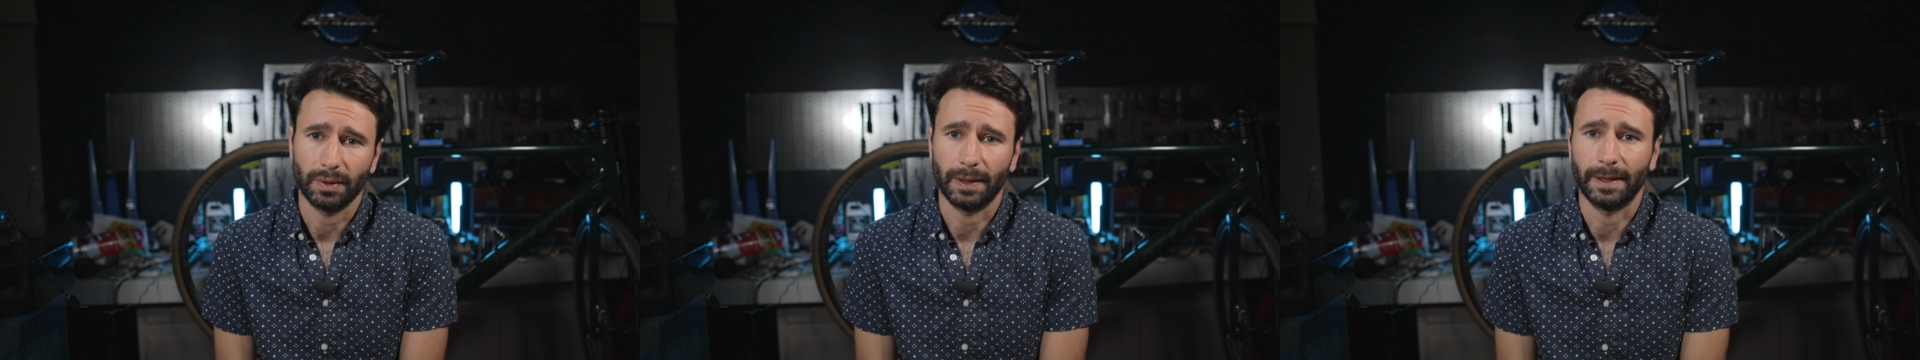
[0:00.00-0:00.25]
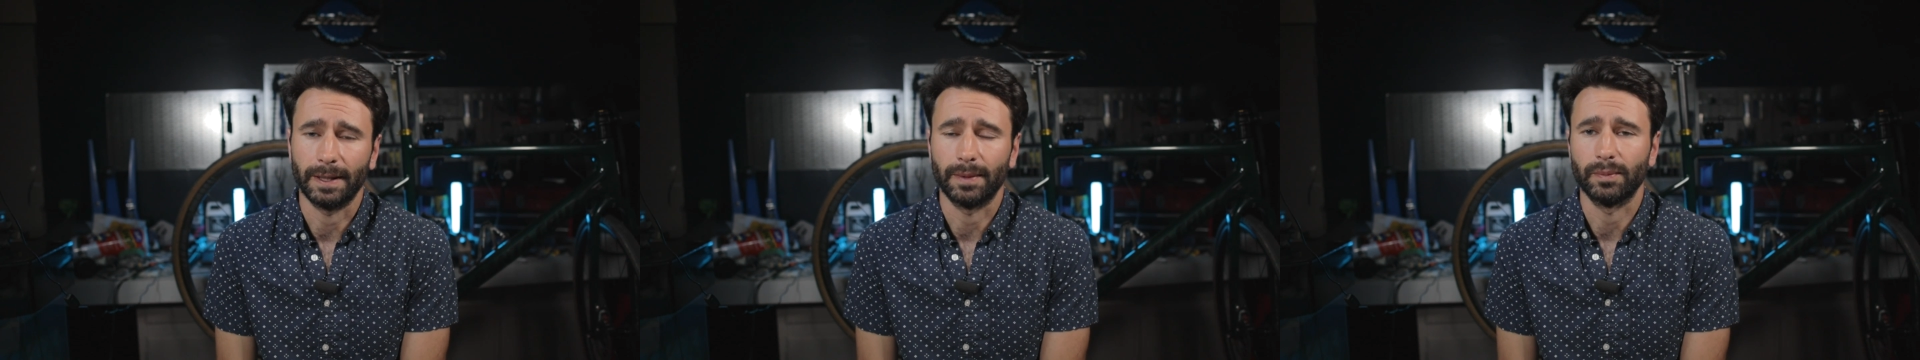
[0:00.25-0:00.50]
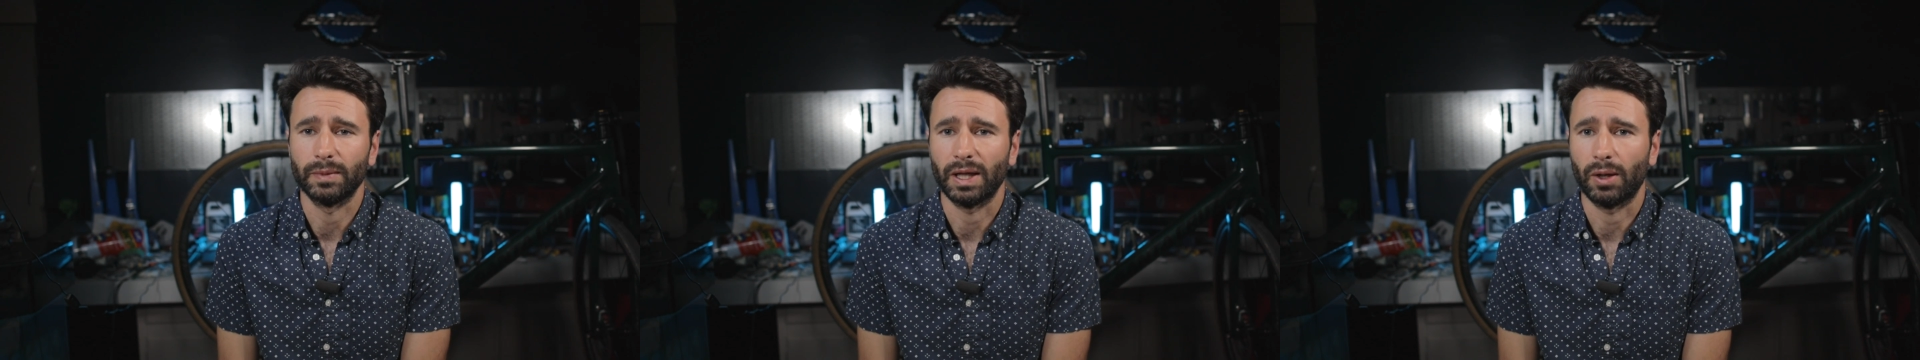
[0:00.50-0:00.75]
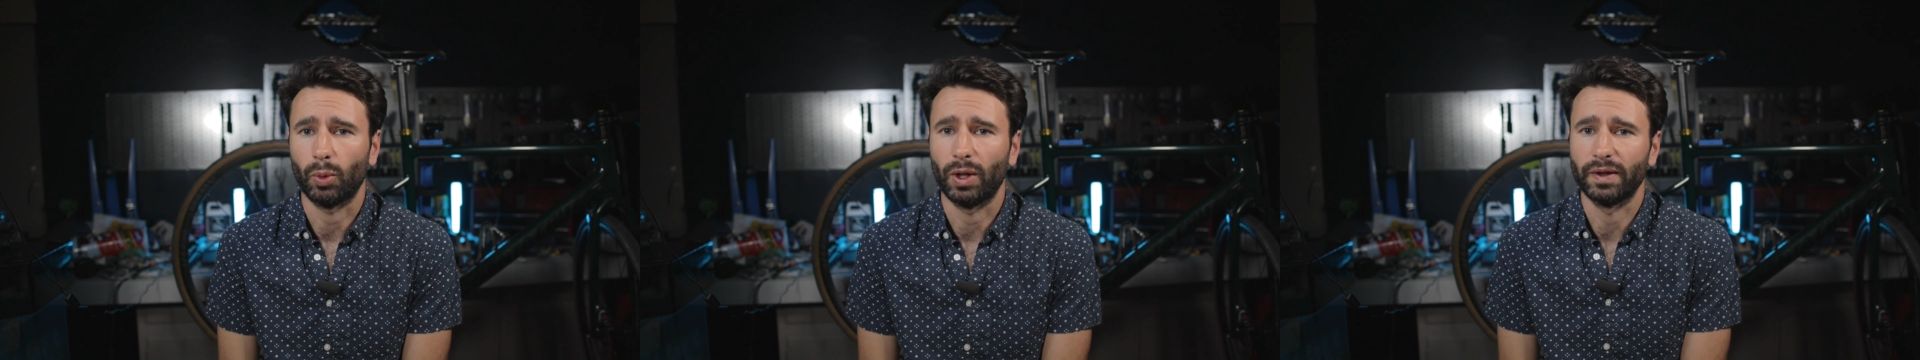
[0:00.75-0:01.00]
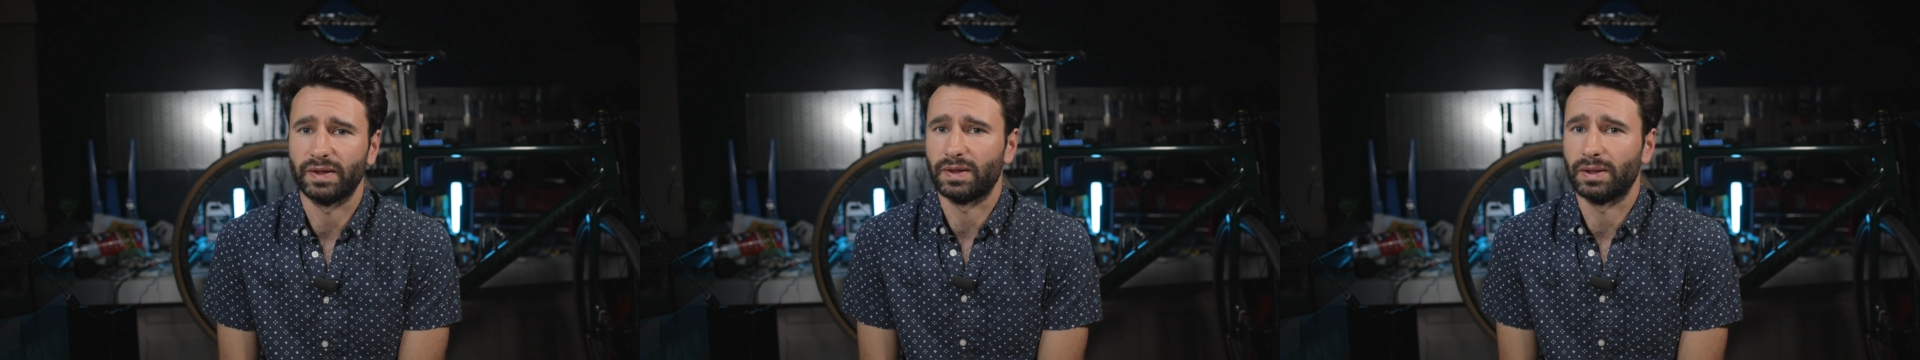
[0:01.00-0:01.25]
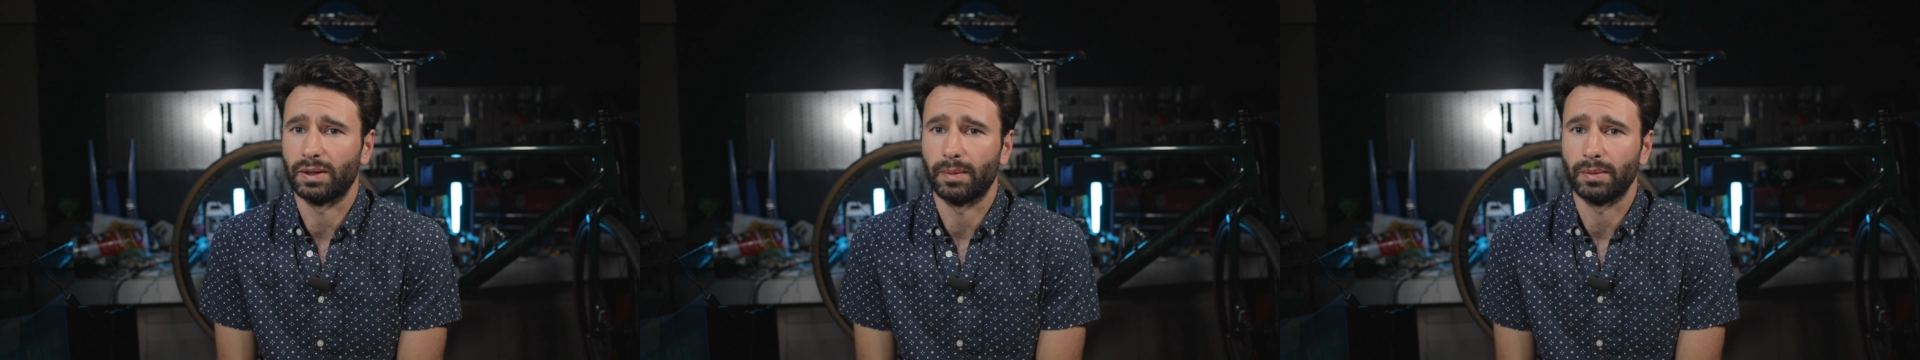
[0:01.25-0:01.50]
Now, while this
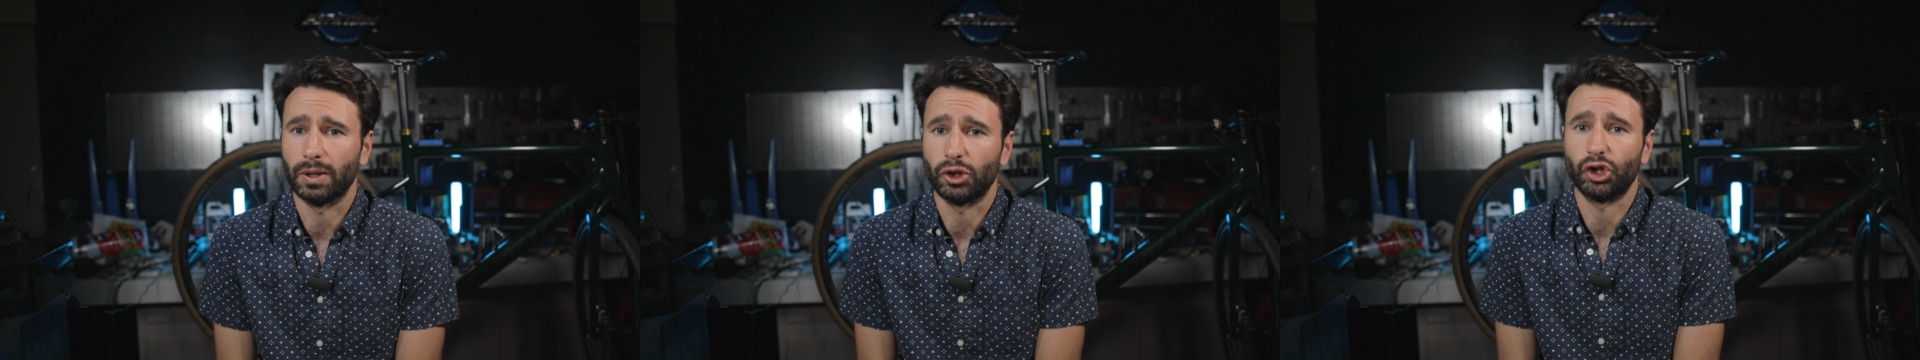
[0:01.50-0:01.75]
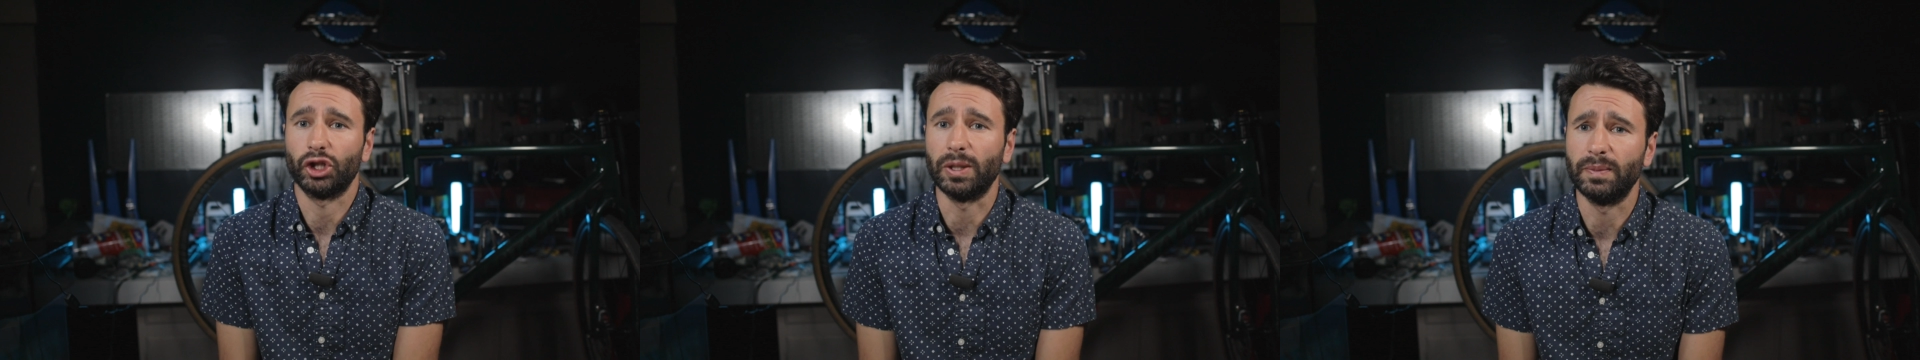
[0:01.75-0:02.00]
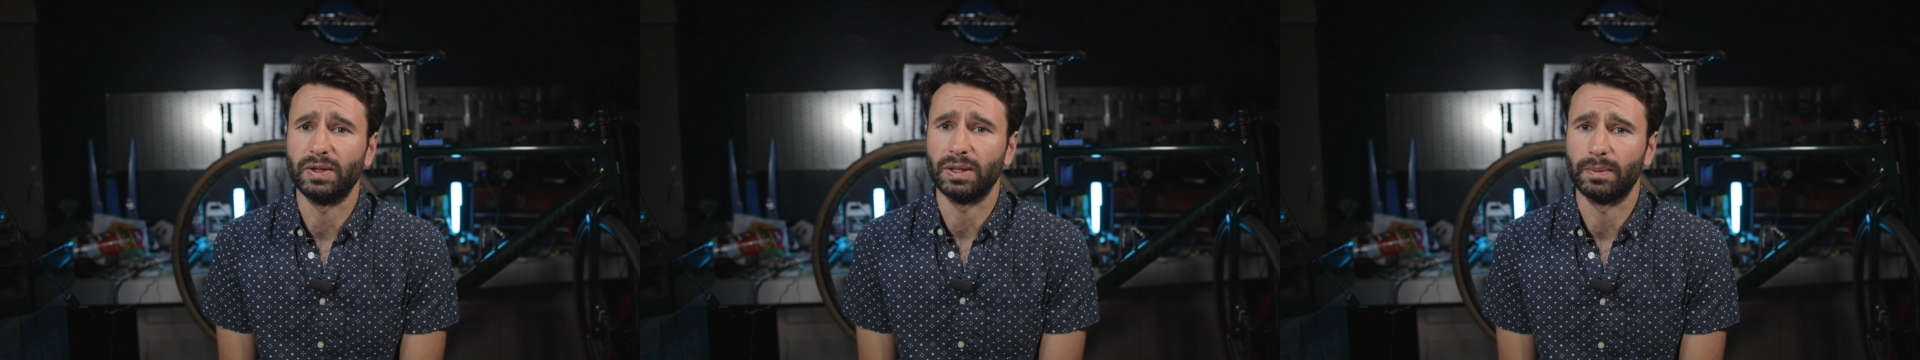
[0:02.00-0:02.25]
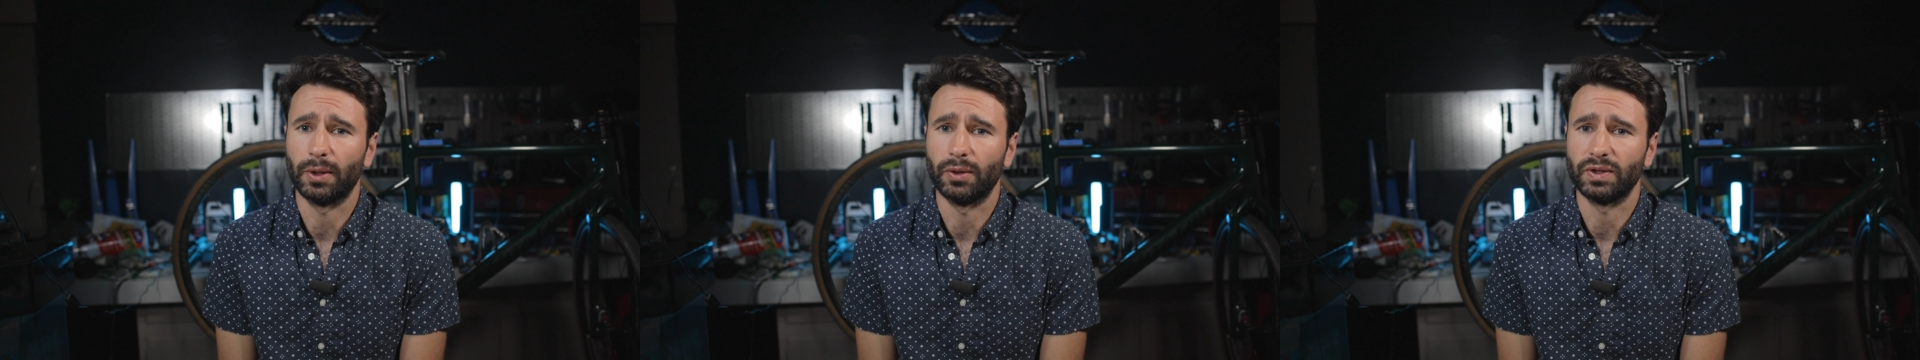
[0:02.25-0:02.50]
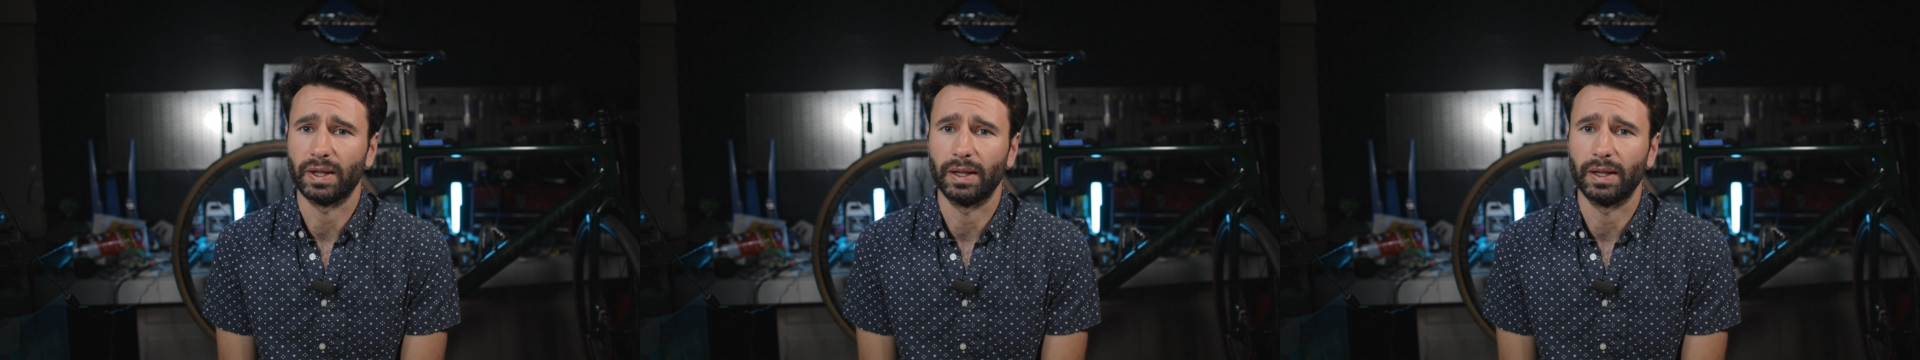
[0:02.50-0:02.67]
isn't a cheap seat post,